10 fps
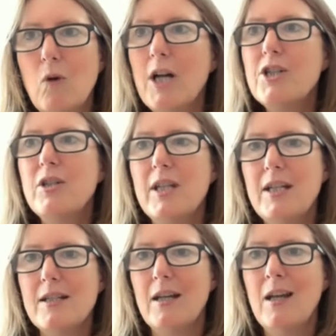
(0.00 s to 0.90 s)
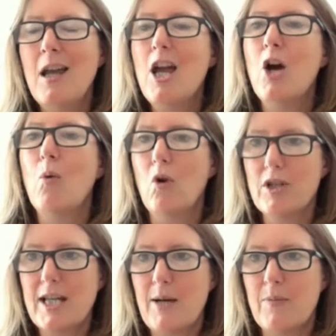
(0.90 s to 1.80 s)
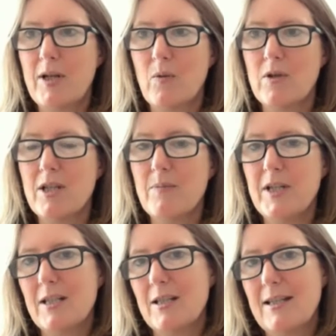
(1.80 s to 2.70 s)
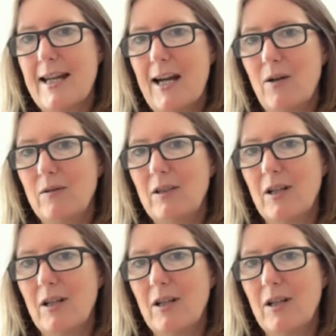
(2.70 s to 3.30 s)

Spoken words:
do you need it and what's happening within the business now?